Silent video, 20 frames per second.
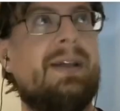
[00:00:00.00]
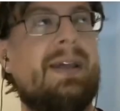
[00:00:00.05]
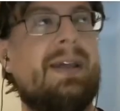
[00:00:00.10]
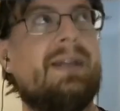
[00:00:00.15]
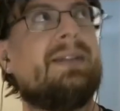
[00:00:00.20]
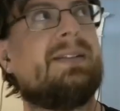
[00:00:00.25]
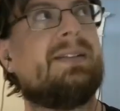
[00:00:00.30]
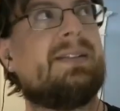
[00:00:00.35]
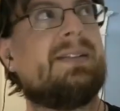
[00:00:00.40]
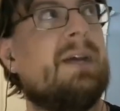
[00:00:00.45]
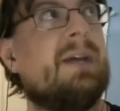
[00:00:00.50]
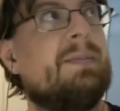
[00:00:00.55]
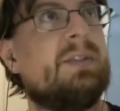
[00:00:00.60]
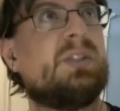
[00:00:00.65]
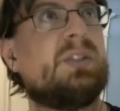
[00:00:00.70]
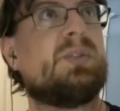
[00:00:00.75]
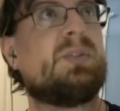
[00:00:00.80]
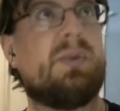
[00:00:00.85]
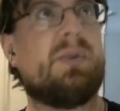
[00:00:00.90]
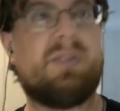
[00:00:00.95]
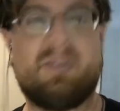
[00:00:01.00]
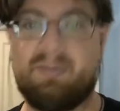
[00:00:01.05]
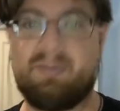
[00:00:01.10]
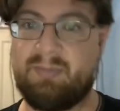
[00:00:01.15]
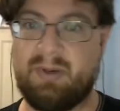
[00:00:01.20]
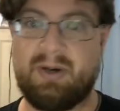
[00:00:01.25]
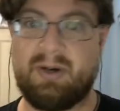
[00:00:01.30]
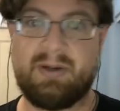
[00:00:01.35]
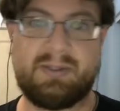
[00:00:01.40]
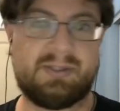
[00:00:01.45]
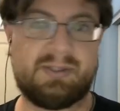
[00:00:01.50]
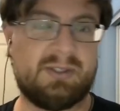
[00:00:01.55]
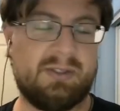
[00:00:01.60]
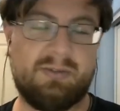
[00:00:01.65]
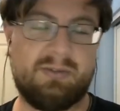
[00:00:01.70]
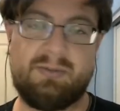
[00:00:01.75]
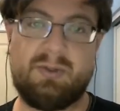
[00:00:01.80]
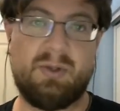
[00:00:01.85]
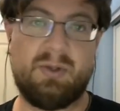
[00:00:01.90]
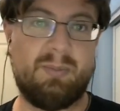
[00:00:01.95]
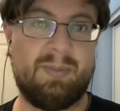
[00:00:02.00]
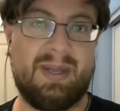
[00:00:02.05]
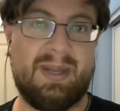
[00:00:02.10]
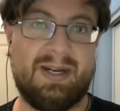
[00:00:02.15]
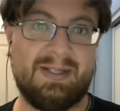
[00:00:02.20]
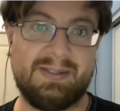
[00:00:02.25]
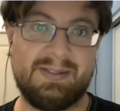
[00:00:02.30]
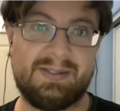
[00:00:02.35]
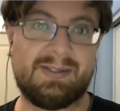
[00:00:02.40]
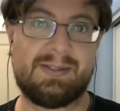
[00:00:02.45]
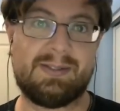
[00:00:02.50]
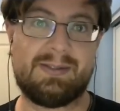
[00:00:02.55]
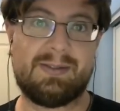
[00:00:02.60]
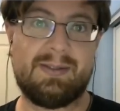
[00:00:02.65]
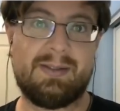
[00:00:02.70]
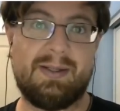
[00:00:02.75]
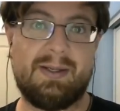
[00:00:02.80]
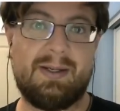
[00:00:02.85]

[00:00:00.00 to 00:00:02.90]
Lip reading: an assignment's worth of marks in a few minutes.